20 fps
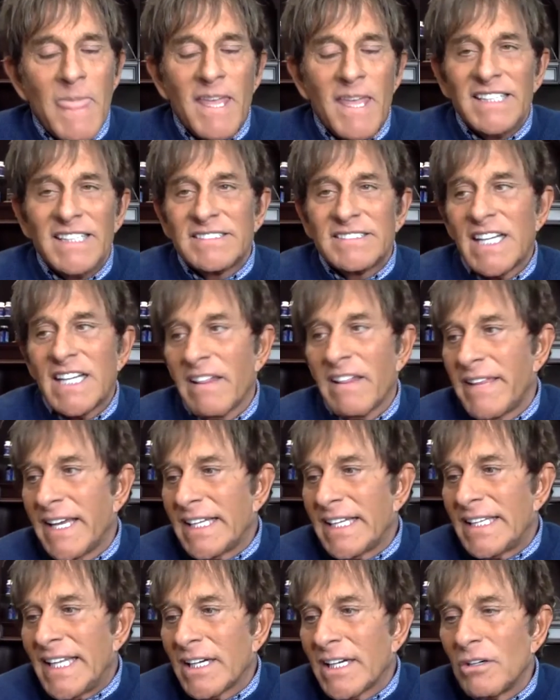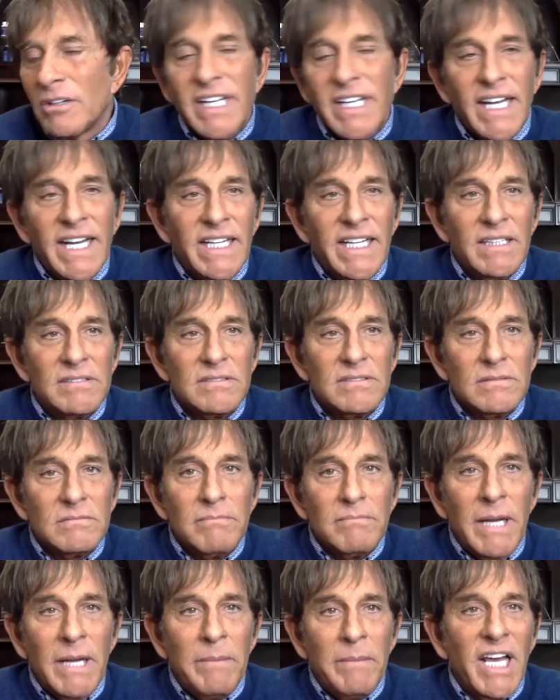Instead of thinking like, okay,
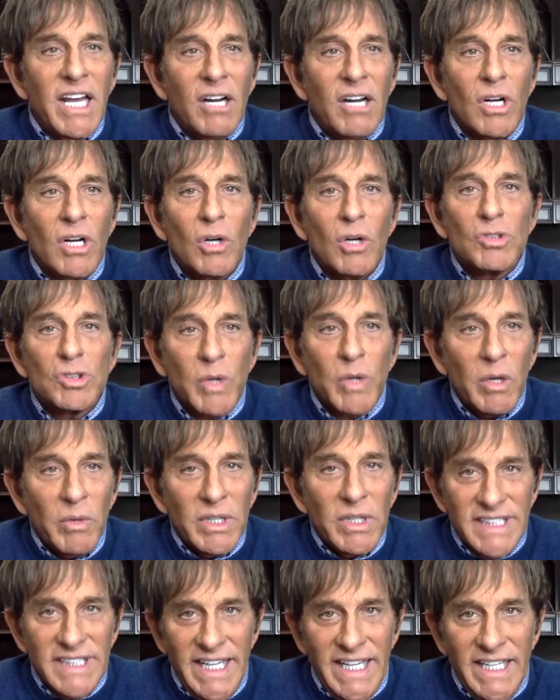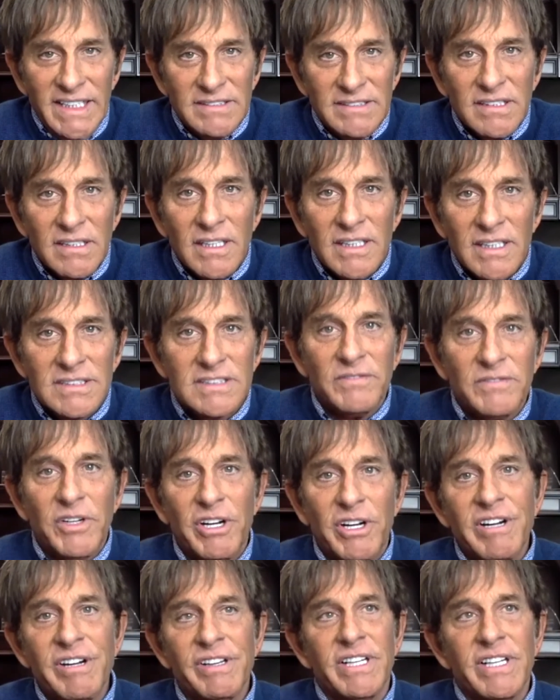maybe I don't own 21 tanning salons, if you're
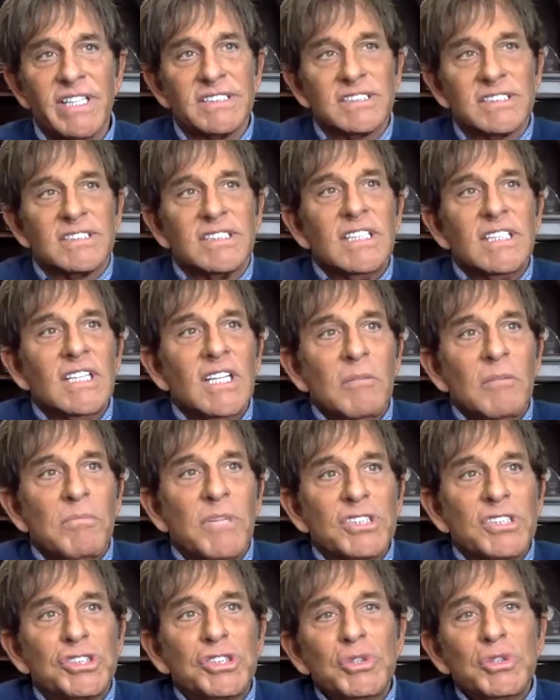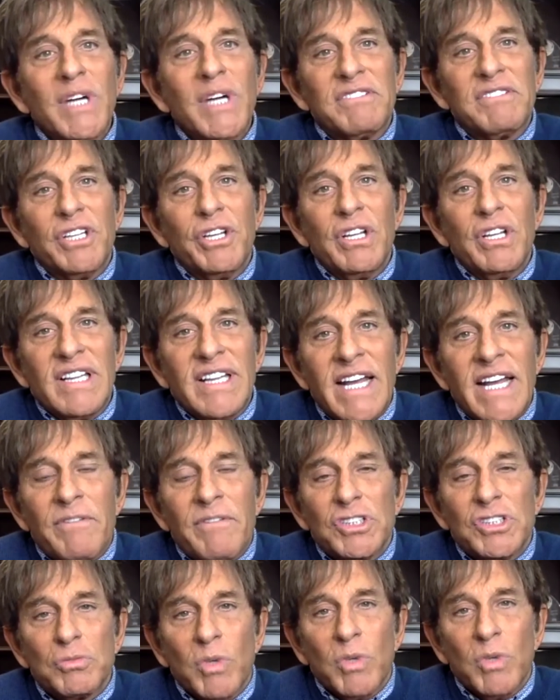hearing this, but you have to
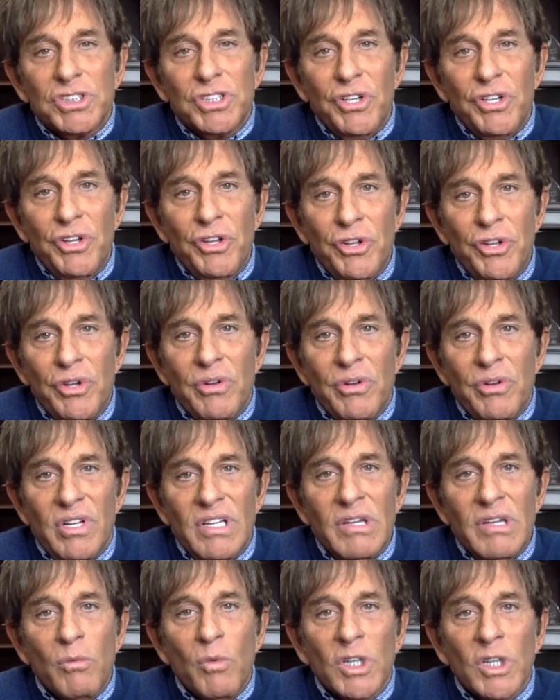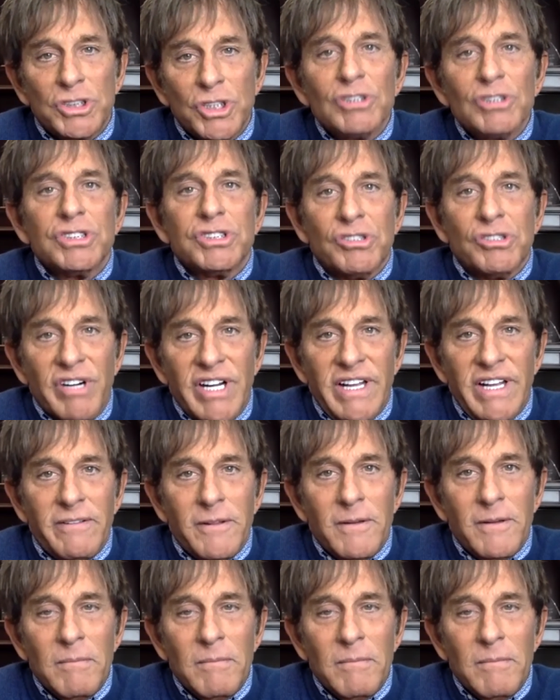leverage what's your strength.